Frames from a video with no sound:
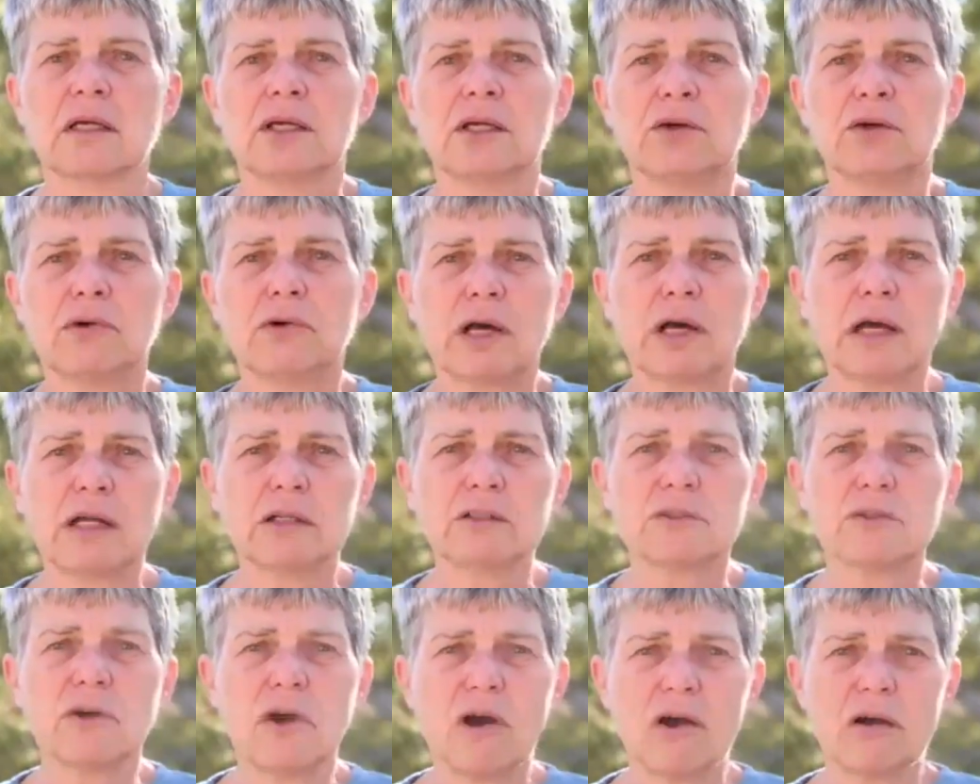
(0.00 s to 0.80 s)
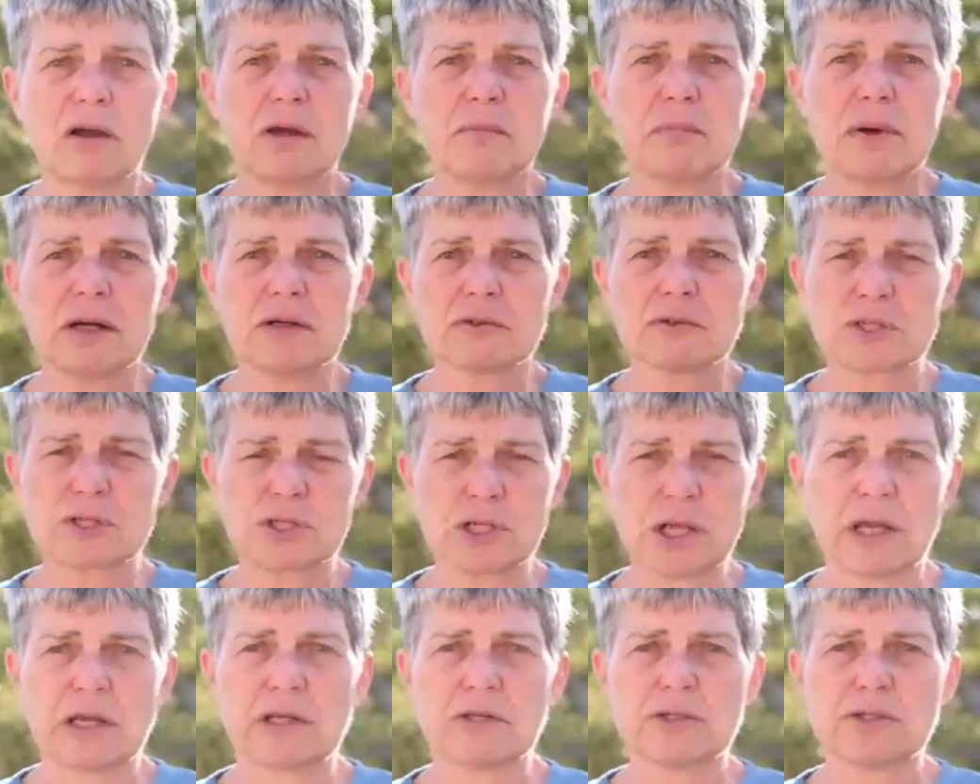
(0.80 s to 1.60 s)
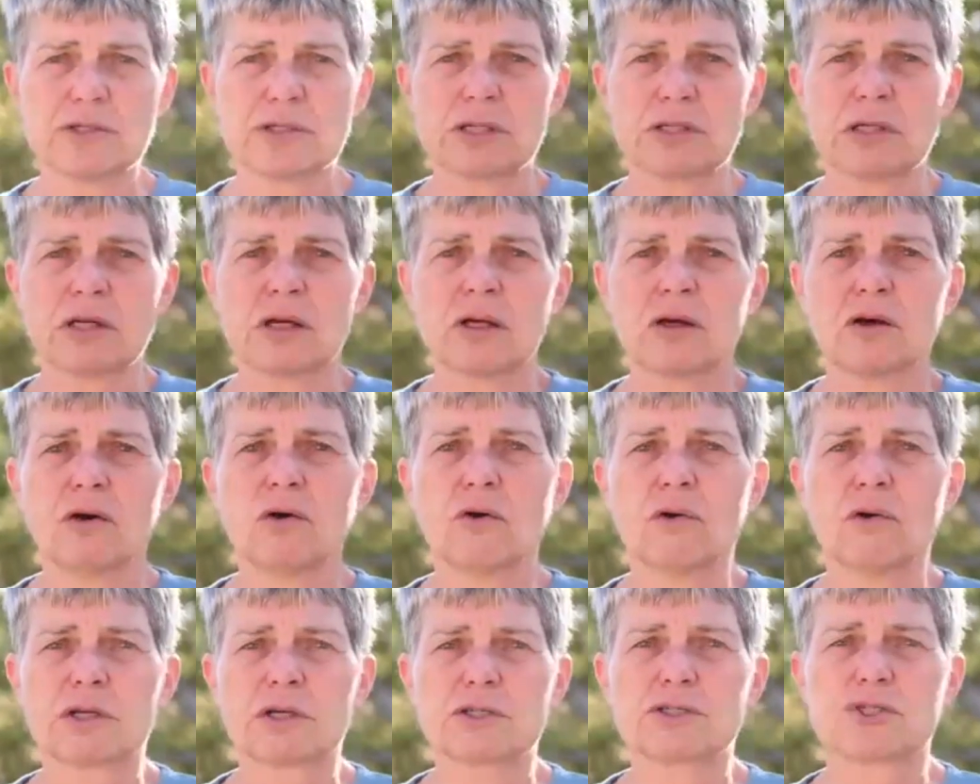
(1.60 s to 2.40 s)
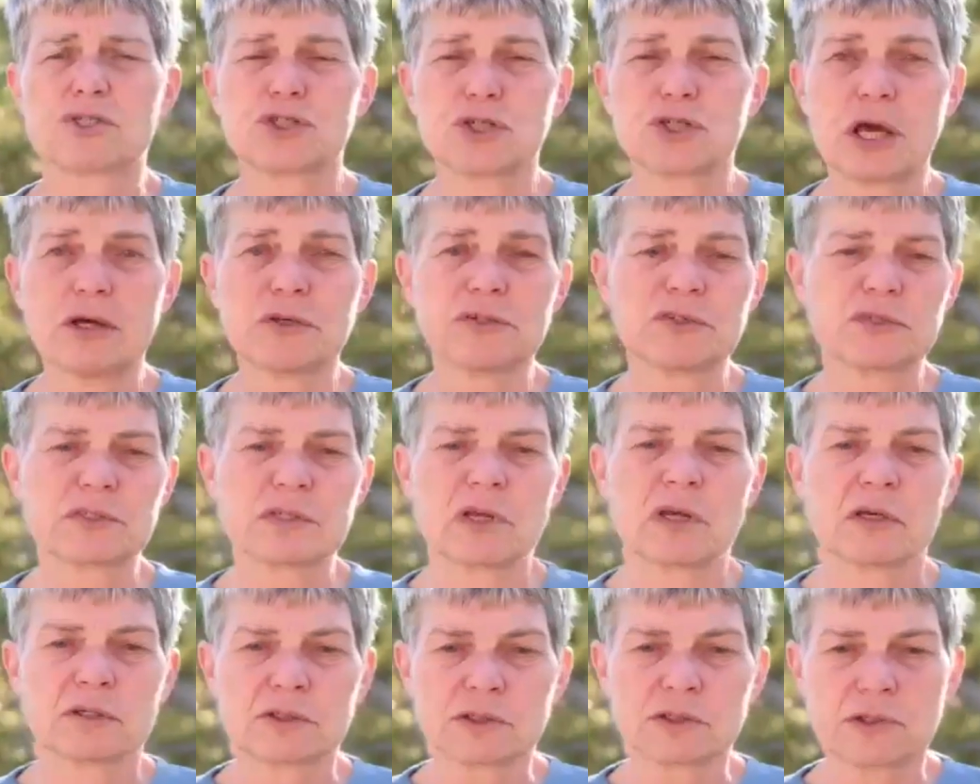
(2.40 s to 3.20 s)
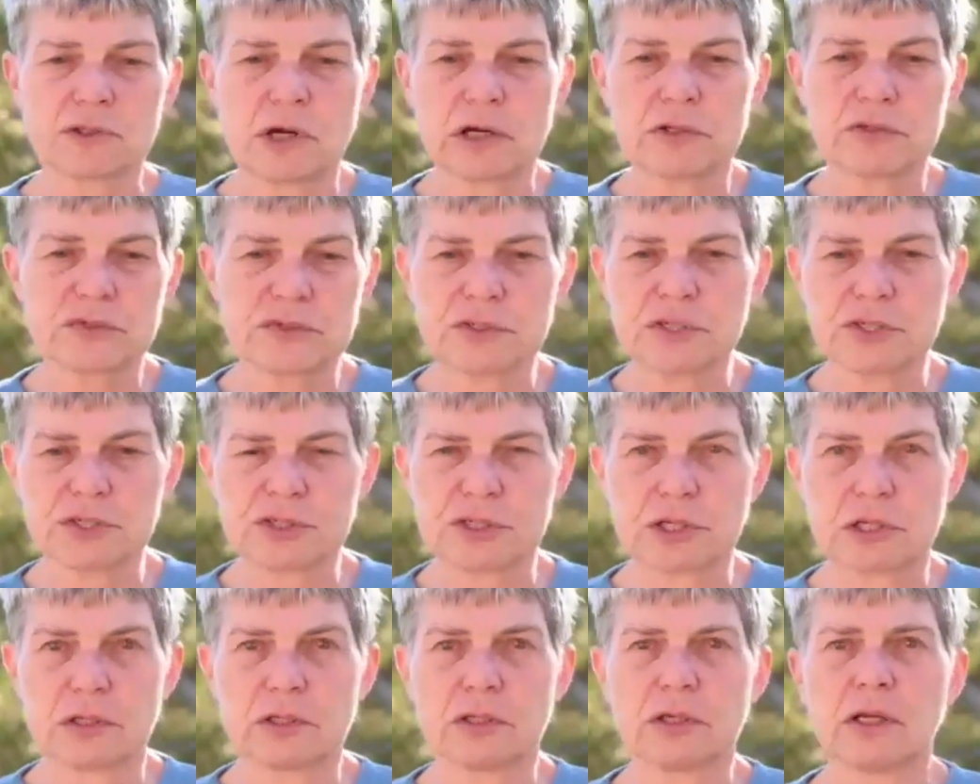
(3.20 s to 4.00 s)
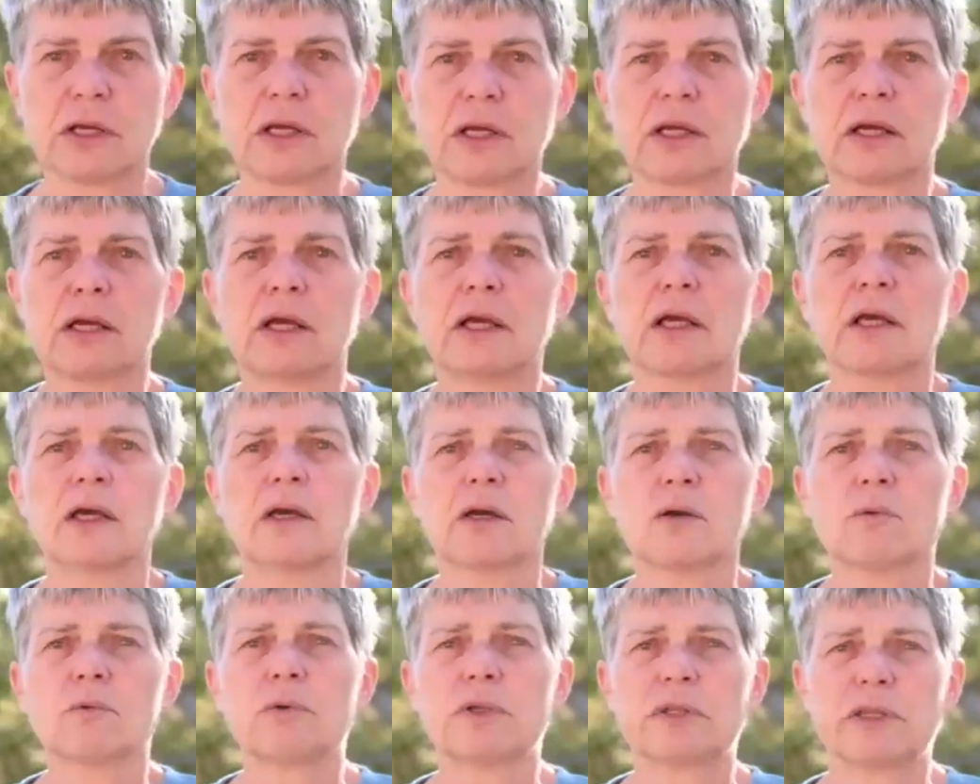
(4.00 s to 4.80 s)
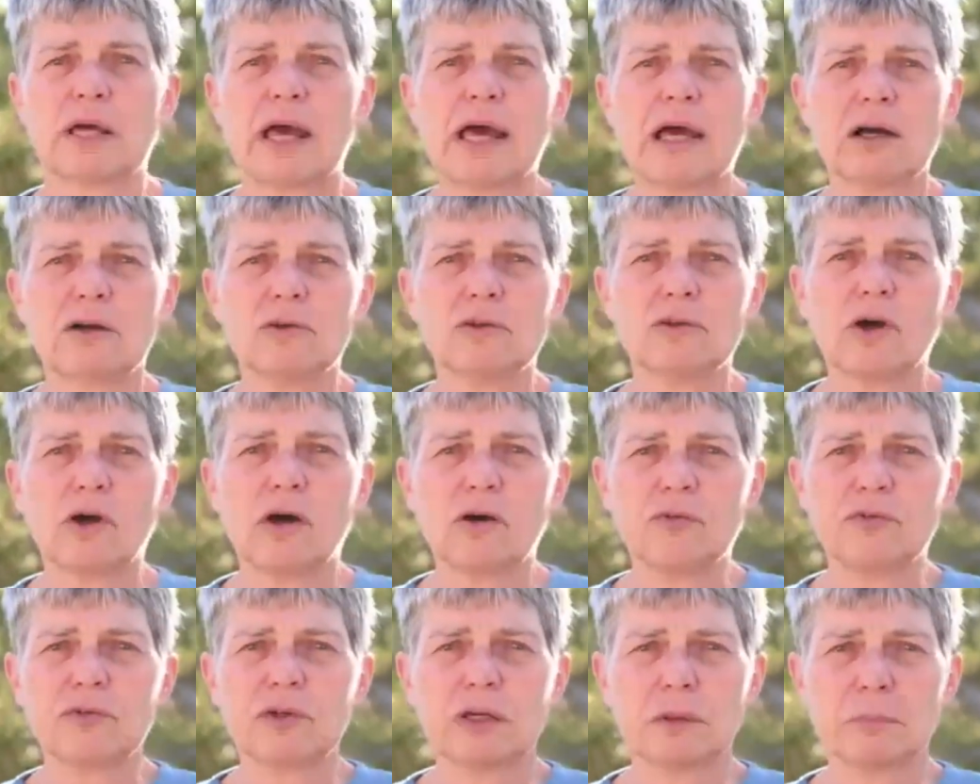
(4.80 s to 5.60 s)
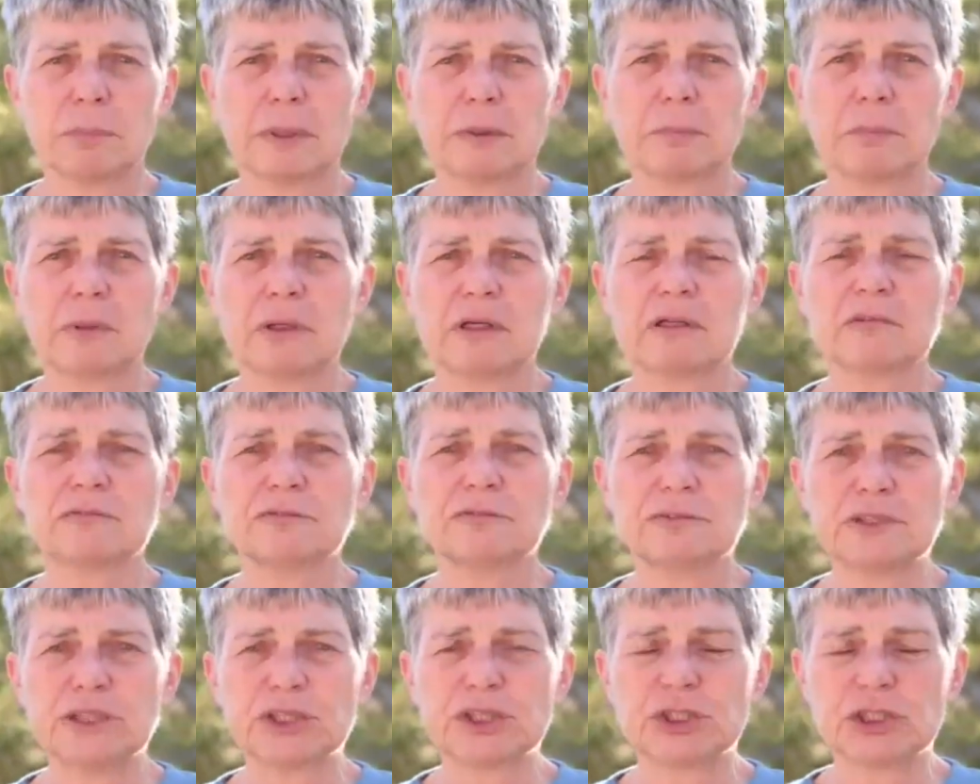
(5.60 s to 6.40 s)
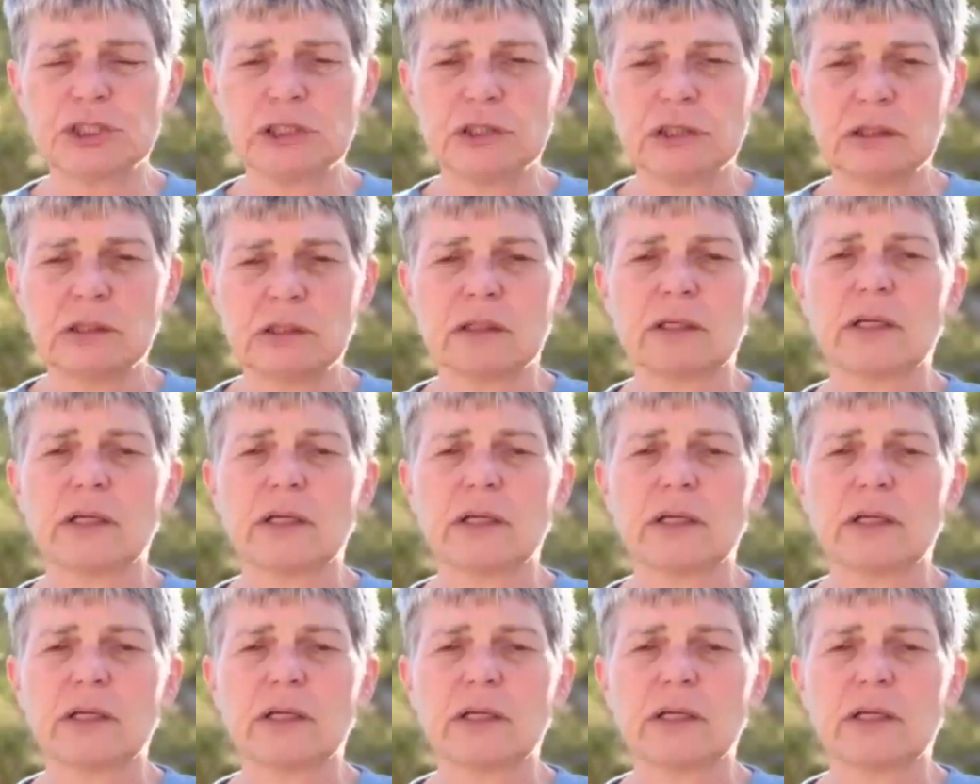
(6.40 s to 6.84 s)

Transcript: You can't talk about change or a just transition without offering people a vision